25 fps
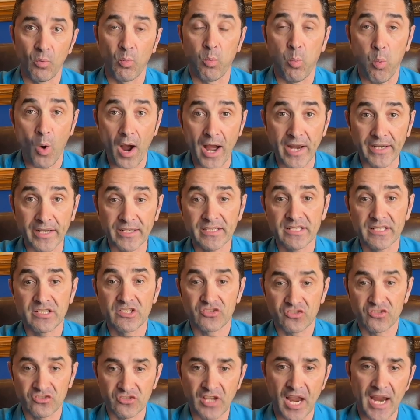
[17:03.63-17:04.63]

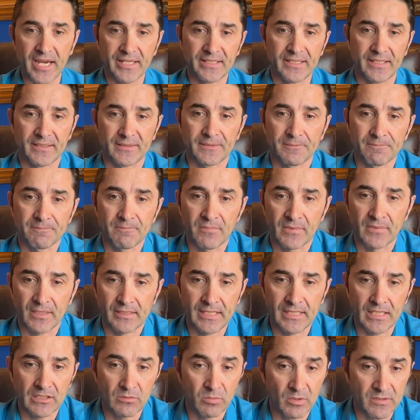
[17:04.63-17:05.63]
One-sided.
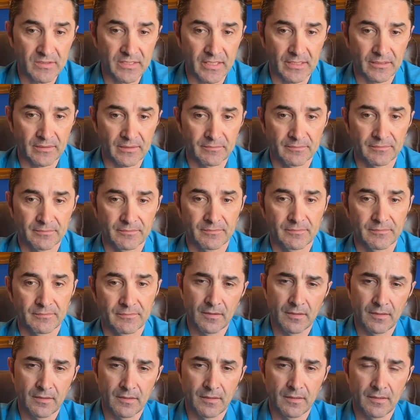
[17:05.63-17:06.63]
That was it.
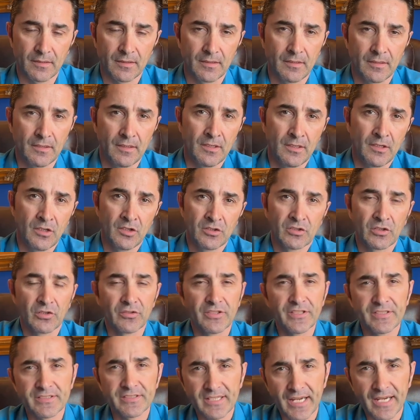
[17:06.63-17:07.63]

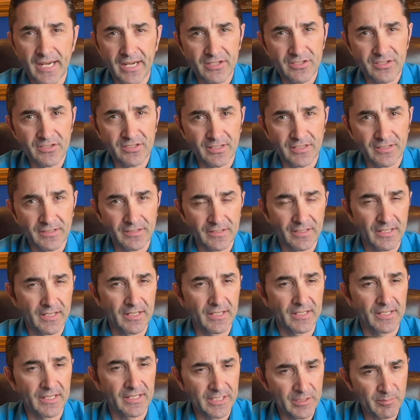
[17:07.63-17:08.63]
So this guy is a,
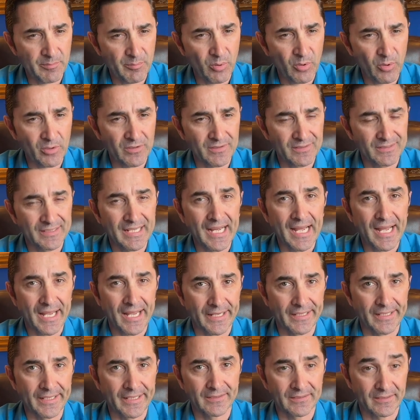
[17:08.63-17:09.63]
uh, an important
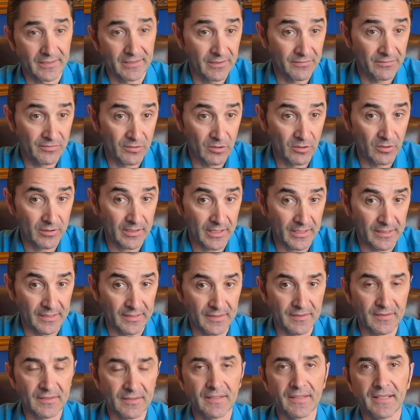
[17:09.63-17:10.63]
guy, if you look at
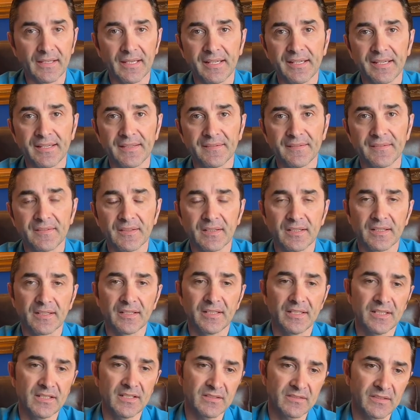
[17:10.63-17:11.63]
it, and uh,
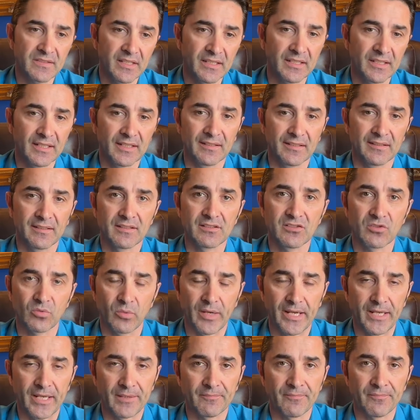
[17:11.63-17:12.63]
he's thinking this
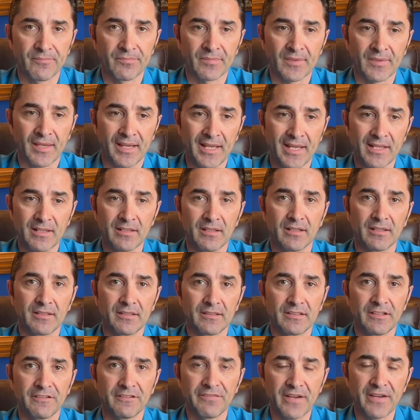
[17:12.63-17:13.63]
way. And
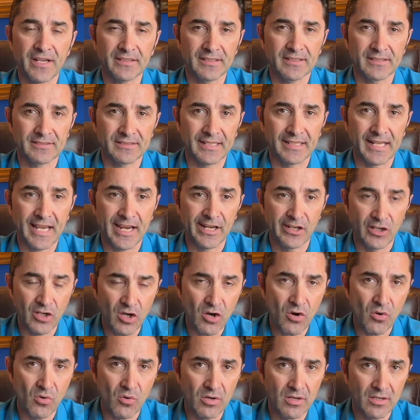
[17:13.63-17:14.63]
the fact is that I
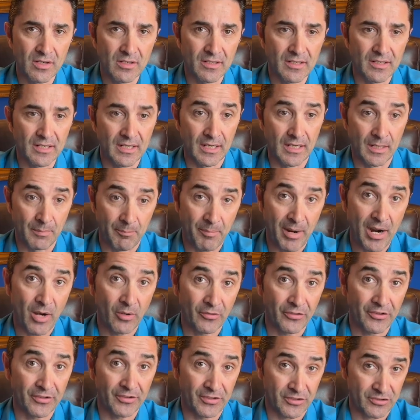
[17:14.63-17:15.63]
know
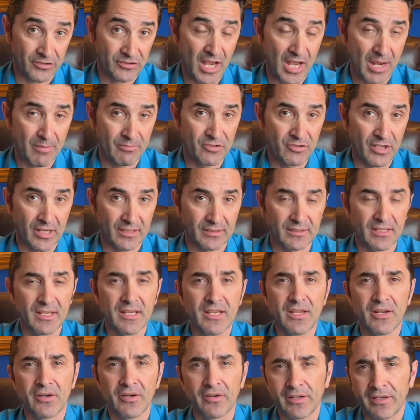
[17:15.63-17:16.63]
about the subject.
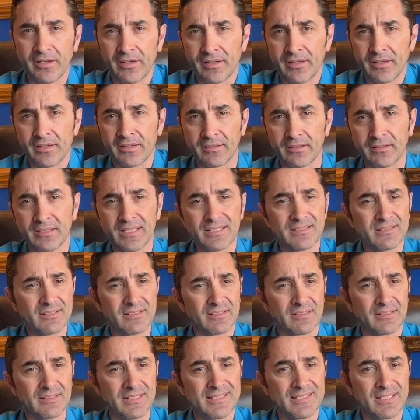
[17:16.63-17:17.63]
Uh,
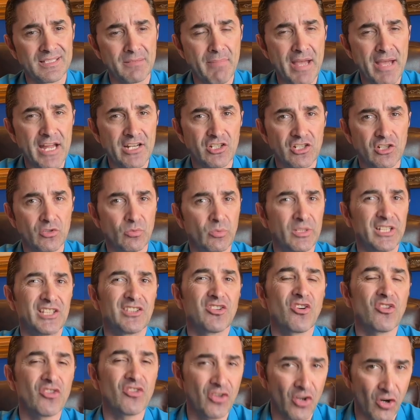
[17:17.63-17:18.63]
let's let's imagine we
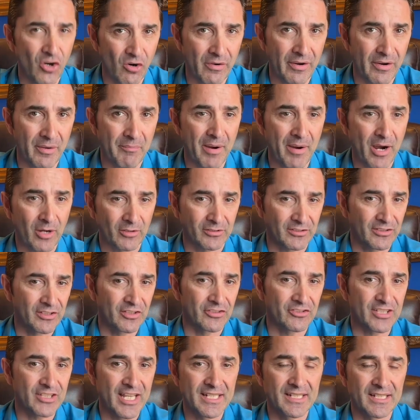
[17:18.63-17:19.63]
don't know about
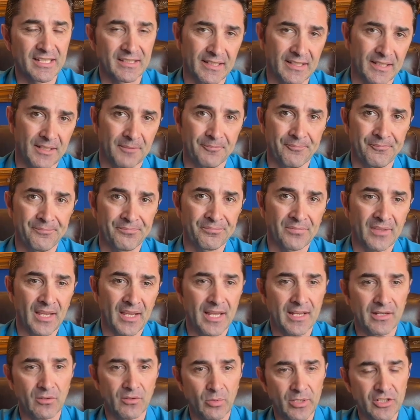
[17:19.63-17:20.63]
this anything,
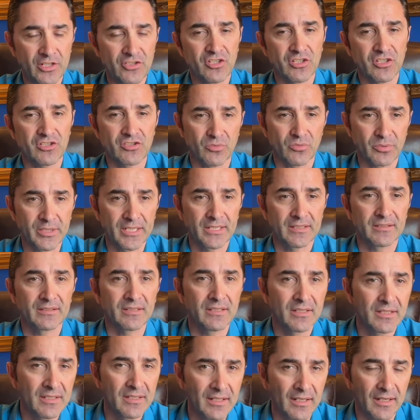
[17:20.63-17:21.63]
and we just read
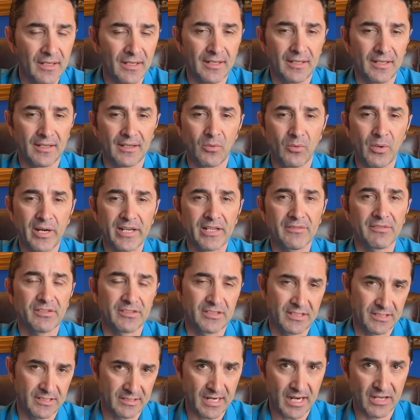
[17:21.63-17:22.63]
uh,
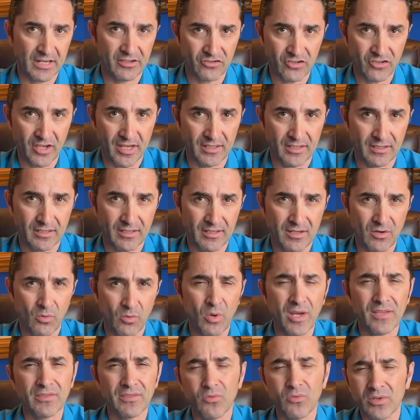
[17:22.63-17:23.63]
whatever this guy said.
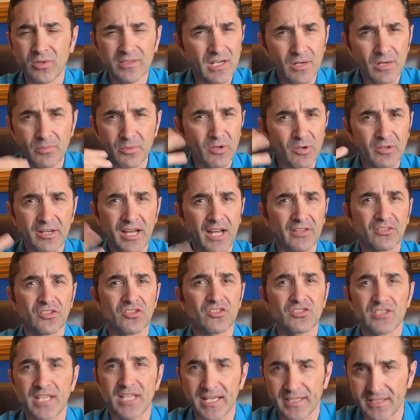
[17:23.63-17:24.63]
What what are we going to
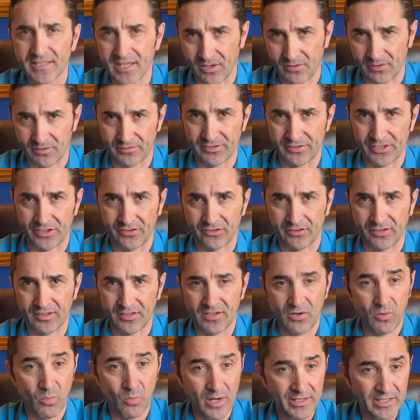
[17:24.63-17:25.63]
understand out of this?
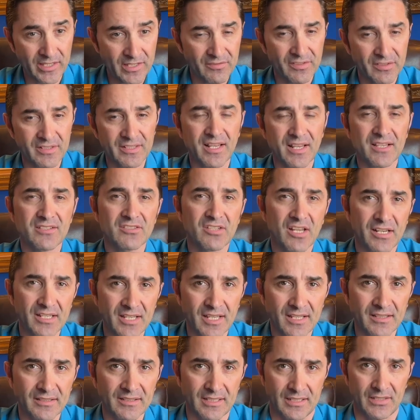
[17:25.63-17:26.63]
Whatever
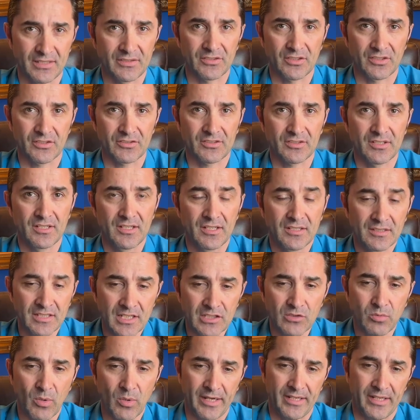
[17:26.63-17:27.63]
Nazaryan tells us,
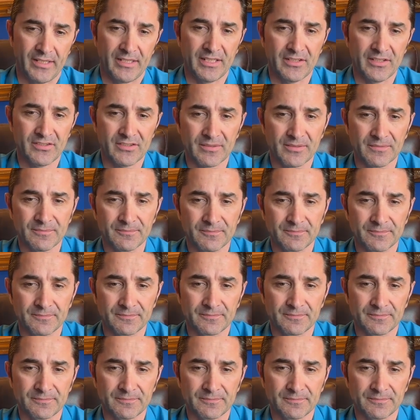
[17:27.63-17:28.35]
that's what it is.